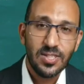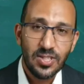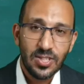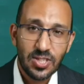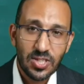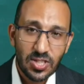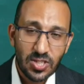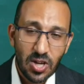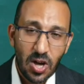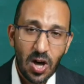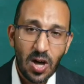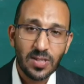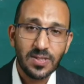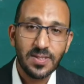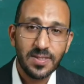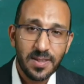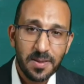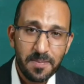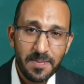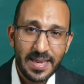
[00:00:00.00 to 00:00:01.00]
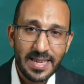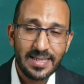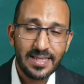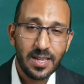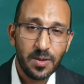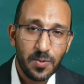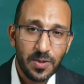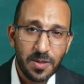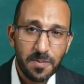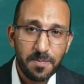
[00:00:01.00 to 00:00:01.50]
Start the
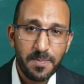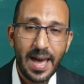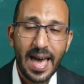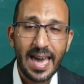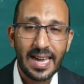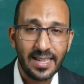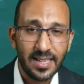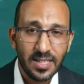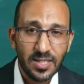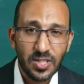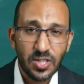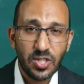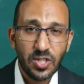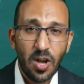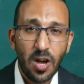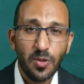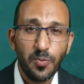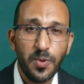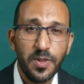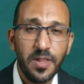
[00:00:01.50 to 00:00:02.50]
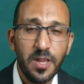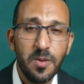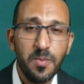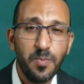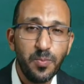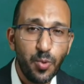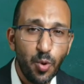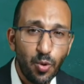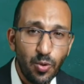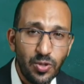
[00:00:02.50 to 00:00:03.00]
meeting with a bang. Start with the
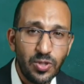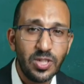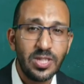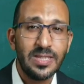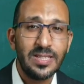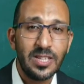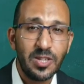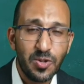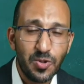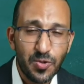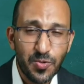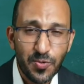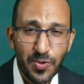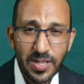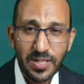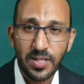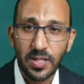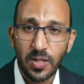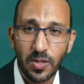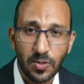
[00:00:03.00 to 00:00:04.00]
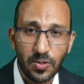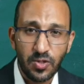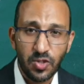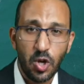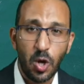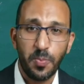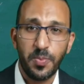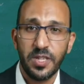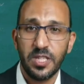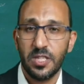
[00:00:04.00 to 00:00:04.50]
important, critical
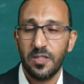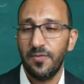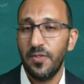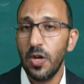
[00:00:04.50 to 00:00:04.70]
topics